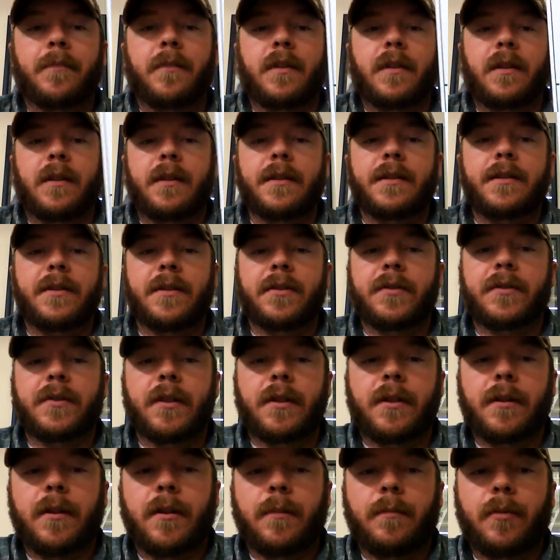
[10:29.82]
This is
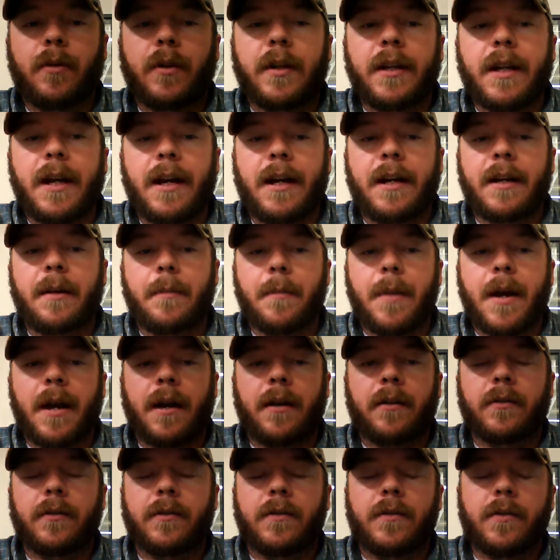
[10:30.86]
a pretty high
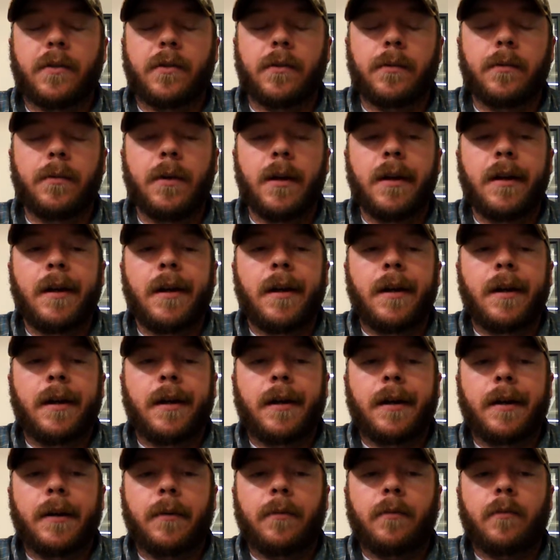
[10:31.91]
amount, so
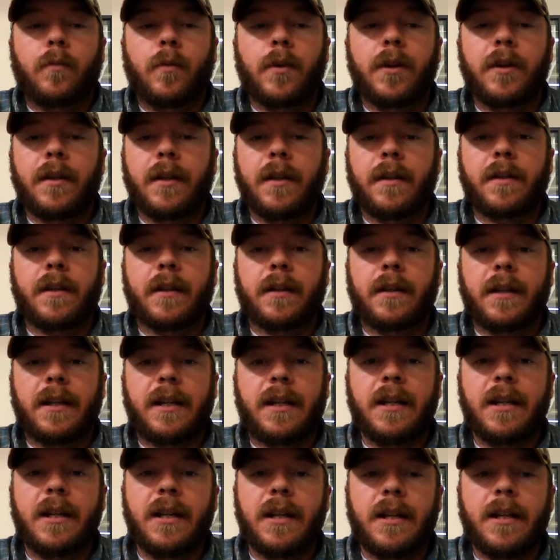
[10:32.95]
really the
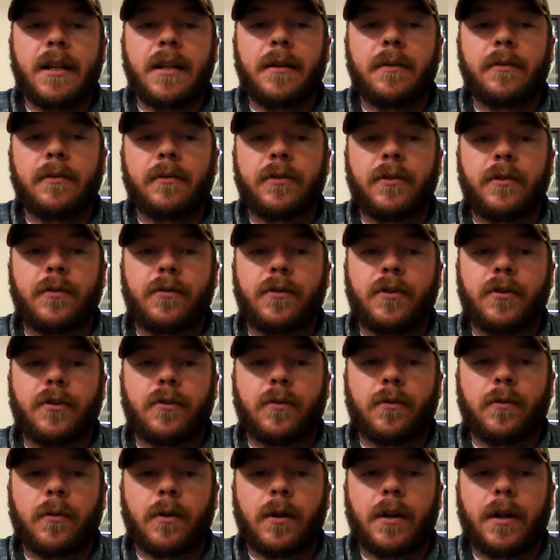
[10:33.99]
key to
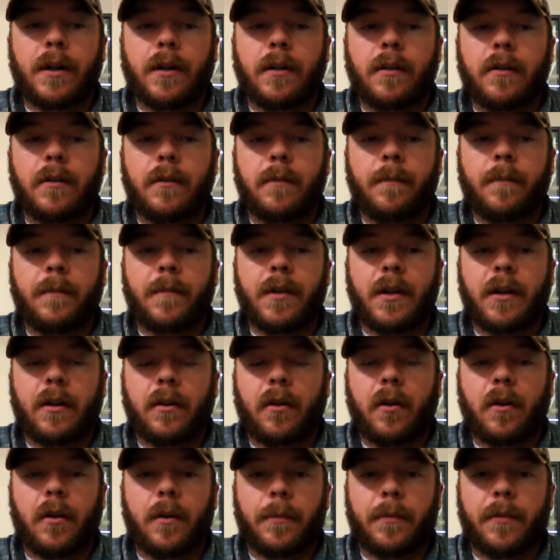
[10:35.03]
storing
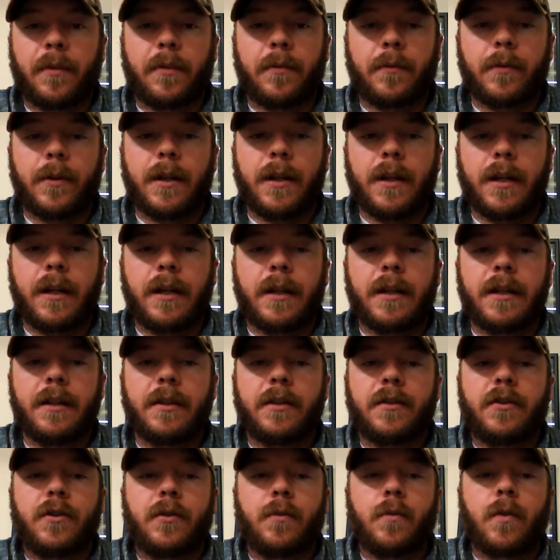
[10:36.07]
alarm 3
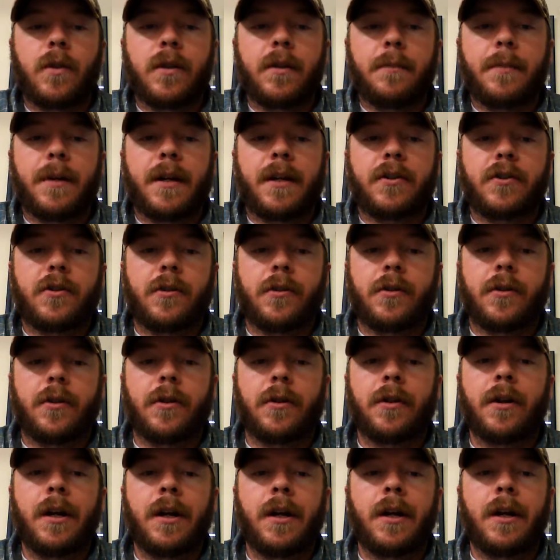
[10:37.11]
is you want to make
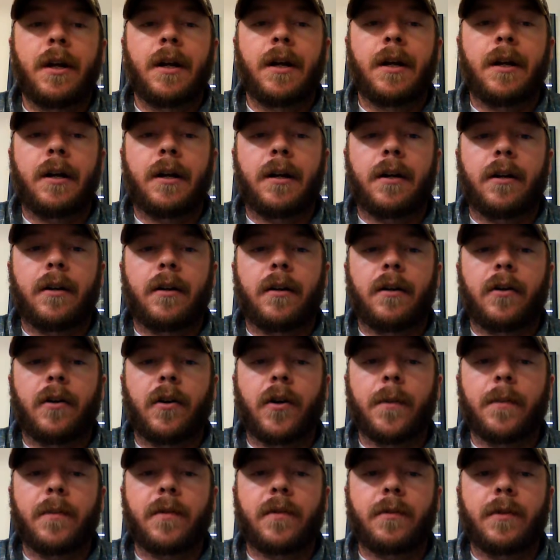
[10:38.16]
sure
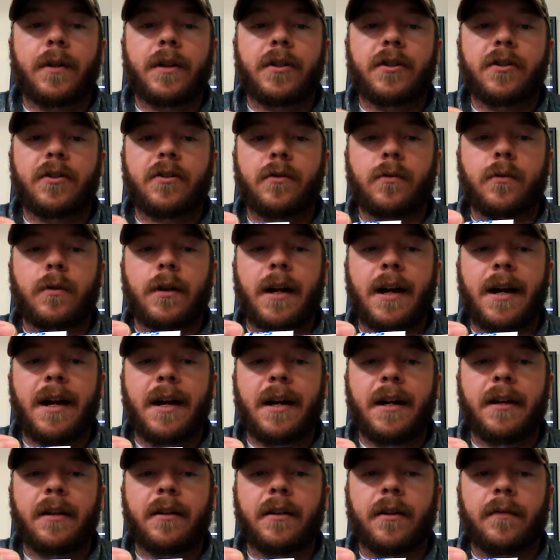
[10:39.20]
alarm 3 is stored
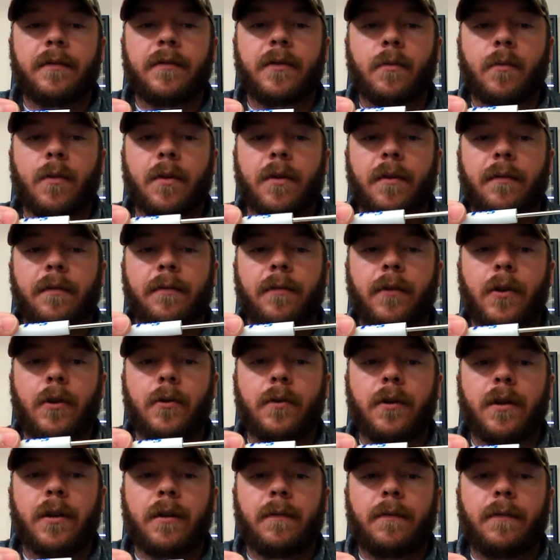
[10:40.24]
high enough to where the
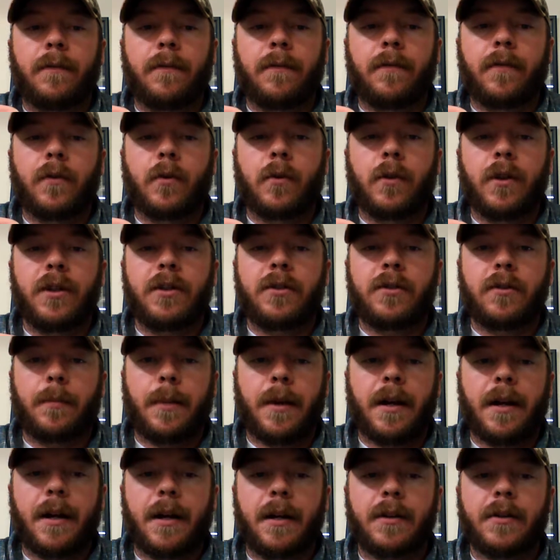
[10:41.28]
float can fully
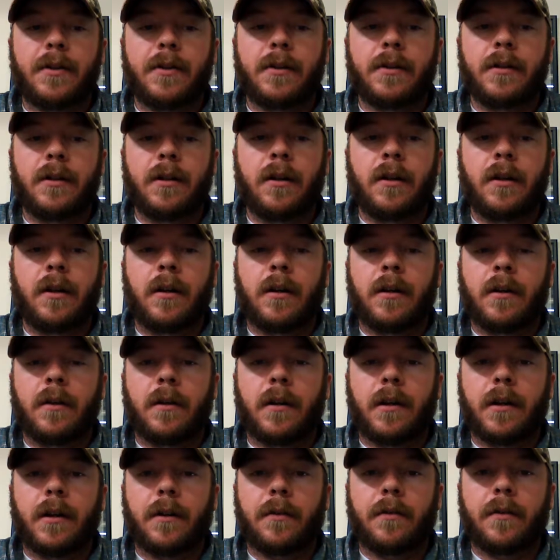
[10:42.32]
surpass
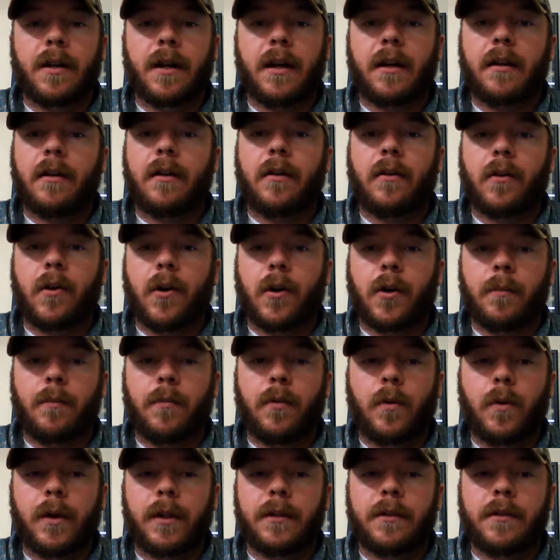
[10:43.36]
that alarm
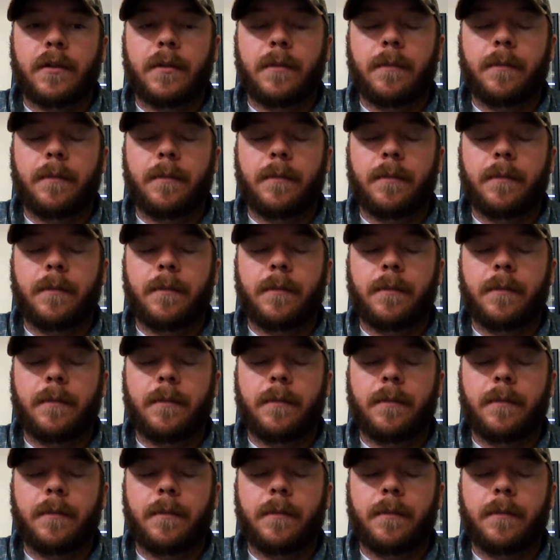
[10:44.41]
point.